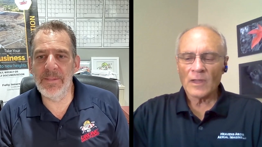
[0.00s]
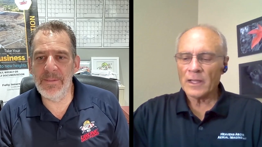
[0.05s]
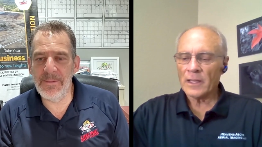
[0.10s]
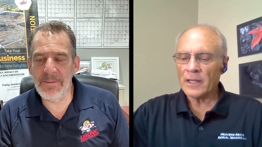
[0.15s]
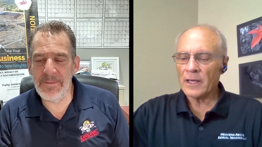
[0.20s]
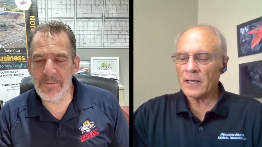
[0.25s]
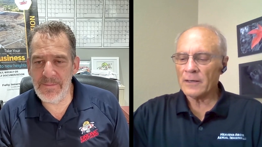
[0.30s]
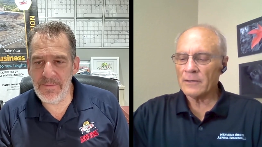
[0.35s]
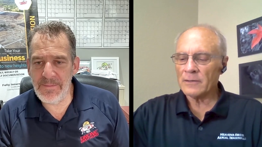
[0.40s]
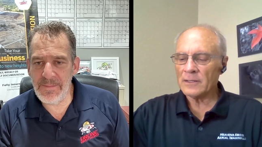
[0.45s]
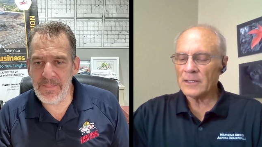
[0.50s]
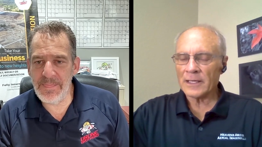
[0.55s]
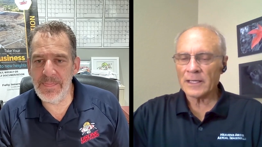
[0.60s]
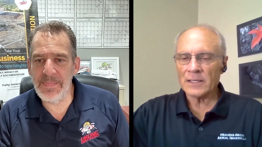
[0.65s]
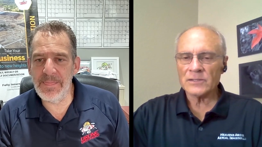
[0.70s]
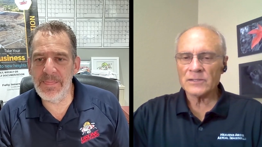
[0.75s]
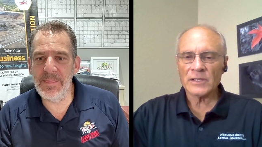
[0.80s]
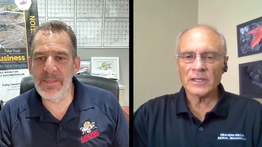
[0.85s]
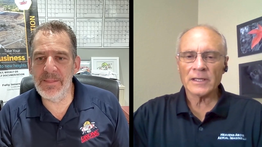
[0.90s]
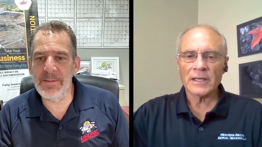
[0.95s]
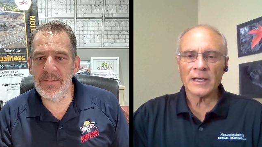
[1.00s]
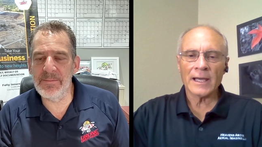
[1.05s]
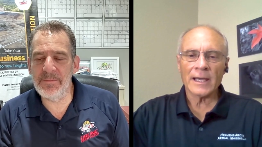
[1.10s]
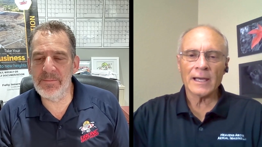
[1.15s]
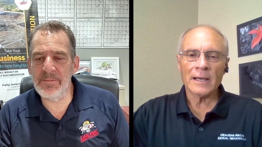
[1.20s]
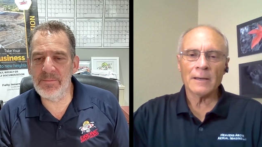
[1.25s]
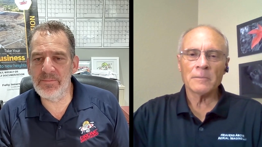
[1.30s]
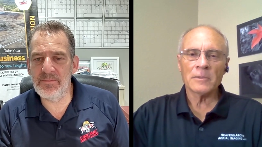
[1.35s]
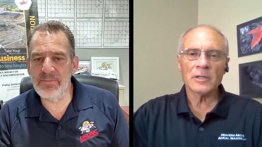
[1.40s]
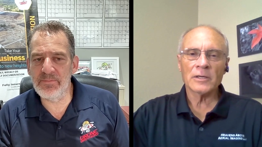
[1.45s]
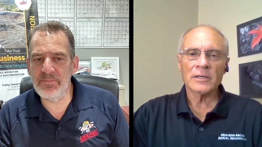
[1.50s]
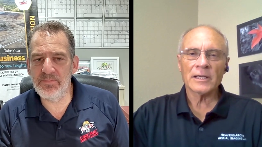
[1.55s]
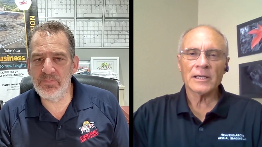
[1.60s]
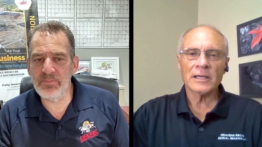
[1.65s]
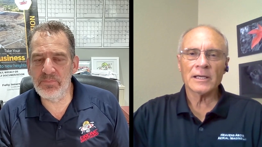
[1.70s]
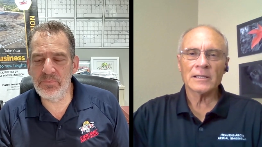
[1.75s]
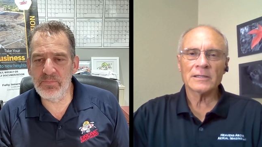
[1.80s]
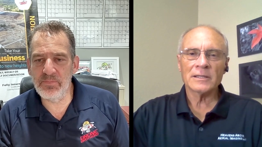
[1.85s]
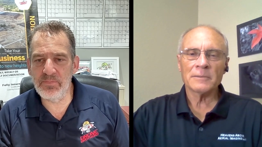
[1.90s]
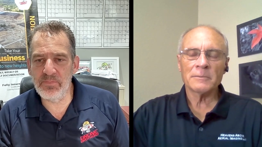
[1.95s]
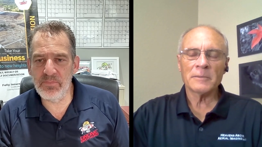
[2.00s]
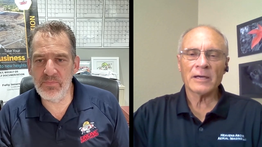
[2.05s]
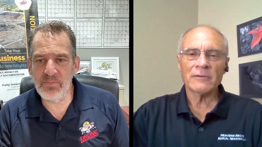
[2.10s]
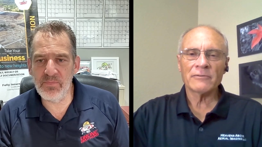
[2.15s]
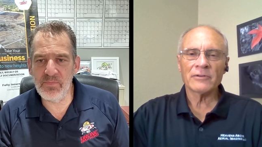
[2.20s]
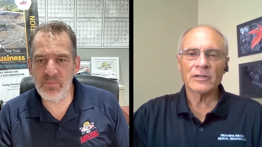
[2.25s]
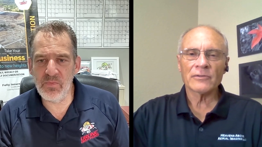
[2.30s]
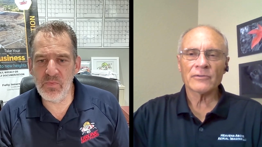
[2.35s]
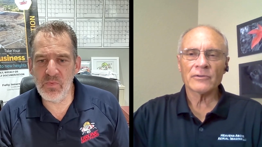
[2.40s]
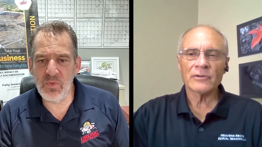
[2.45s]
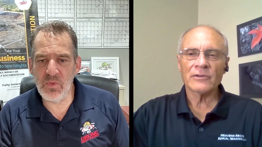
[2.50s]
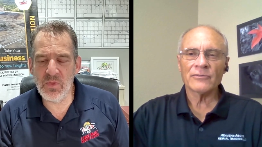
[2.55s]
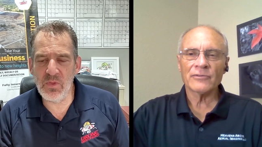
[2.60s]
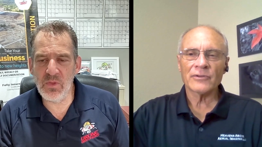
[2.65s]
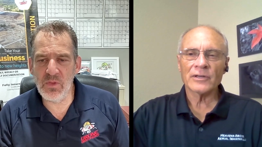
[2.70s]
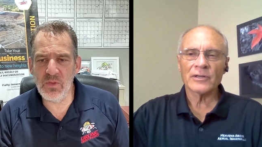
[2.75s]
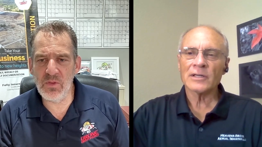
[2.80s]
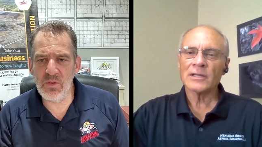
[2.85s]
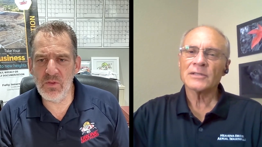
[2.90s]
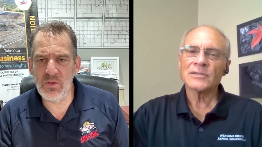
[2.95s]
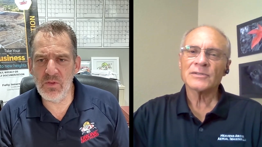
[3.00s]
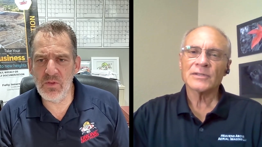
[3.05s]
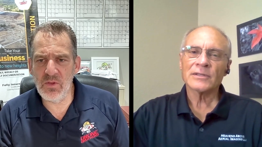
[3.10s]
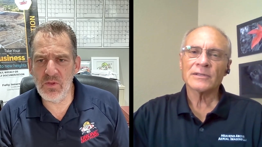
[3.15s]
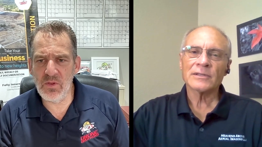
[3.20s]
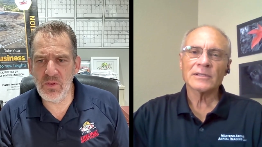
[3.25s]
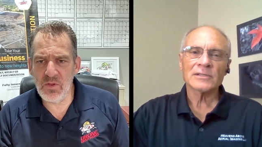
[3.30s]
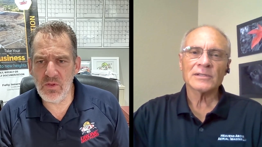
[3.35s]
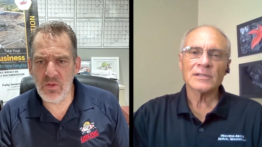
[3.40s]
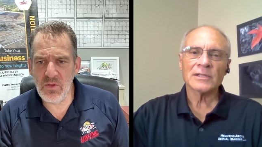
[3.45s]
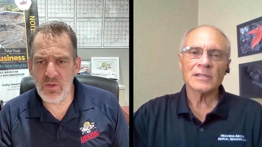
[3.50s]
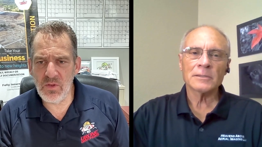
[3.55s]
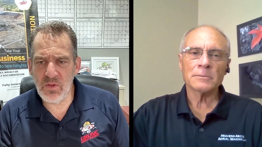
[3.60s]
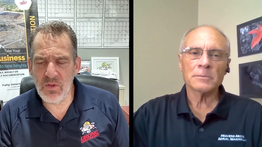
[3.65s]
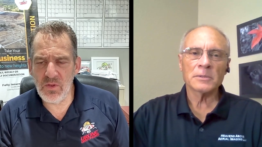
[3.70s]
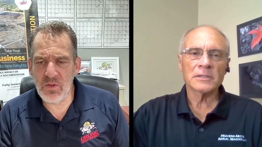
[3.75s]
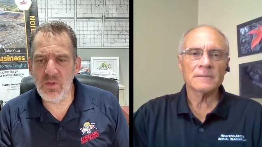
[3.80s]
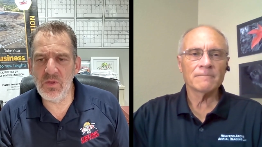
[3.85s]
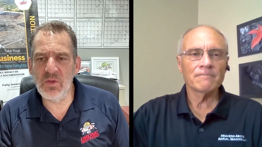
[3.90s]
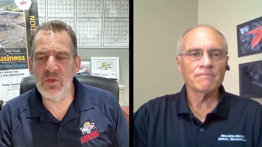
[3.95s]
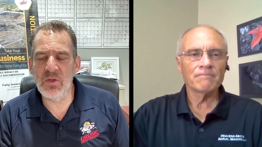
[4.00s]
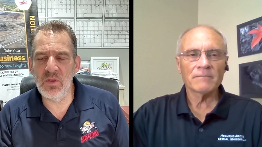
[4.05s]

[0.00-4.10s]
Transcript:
Speaker 1: Now, like I said, I am looking at the Mavic 3 fairly seriously, but